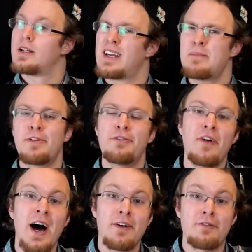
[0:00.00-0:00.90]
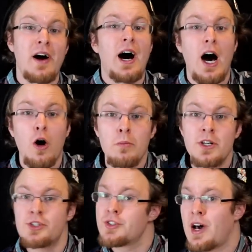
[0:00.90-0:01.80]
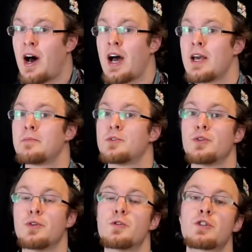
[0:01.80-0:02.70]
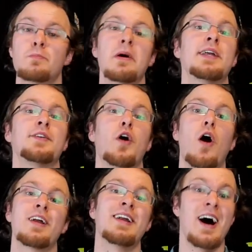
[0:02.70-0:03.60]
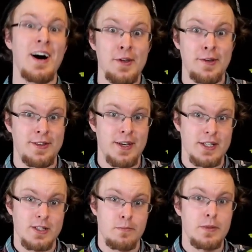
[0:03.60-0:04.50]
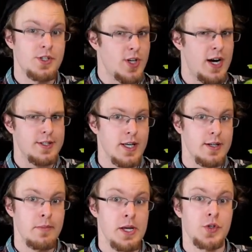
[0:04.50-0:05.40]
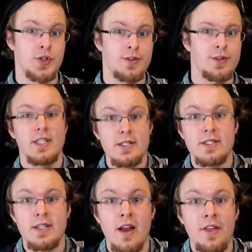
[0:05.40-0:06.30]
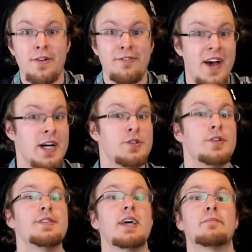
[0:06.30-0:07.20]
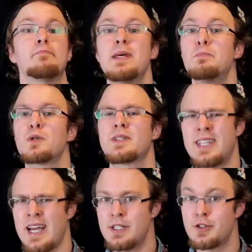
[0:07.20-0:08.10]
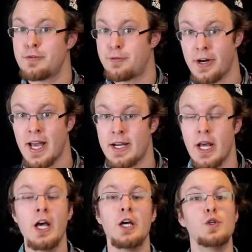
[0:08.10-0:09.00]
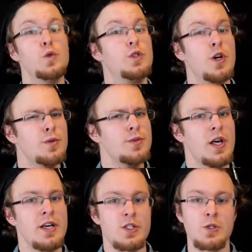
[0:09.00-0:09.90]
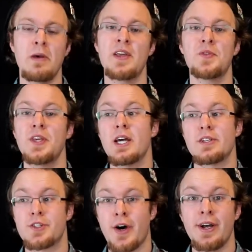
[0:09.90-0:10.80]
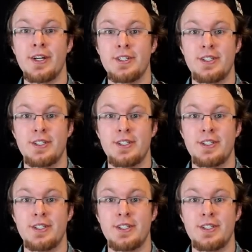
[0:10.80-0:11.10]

Number 5. How much time do you spend on other things besides animation? This is another factor that people tend to forget. You don't spend the entire